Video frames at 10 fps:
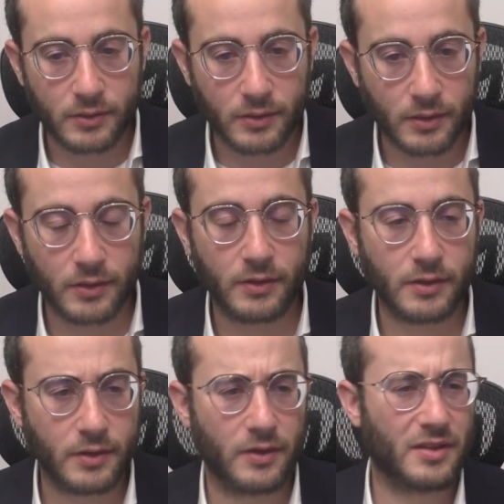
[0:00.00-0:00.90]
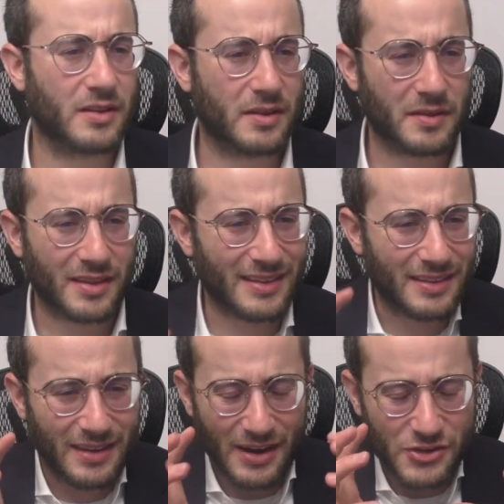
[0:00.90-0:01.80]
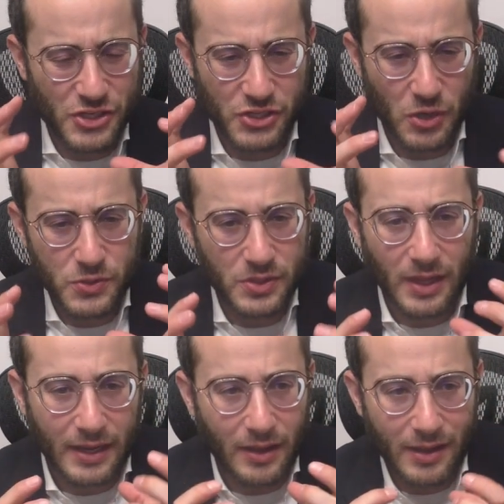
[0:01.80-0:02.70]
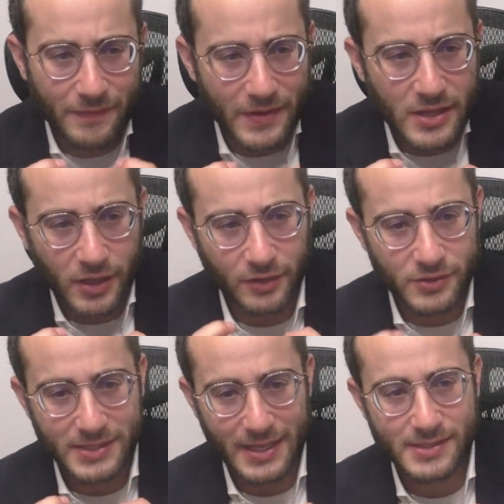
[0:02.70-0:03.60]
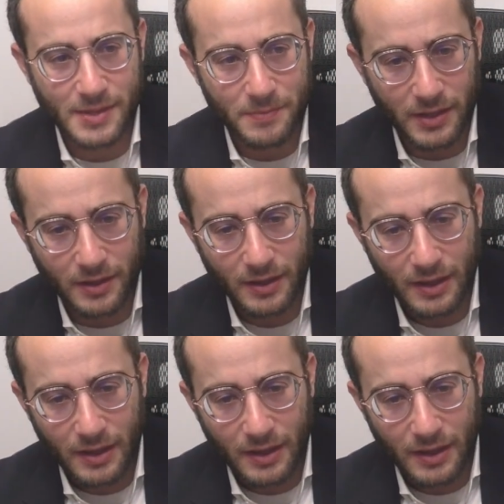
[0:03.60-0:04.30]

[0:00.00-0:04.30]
to, you know, the, the, and it just shows you like if he didn't understand something,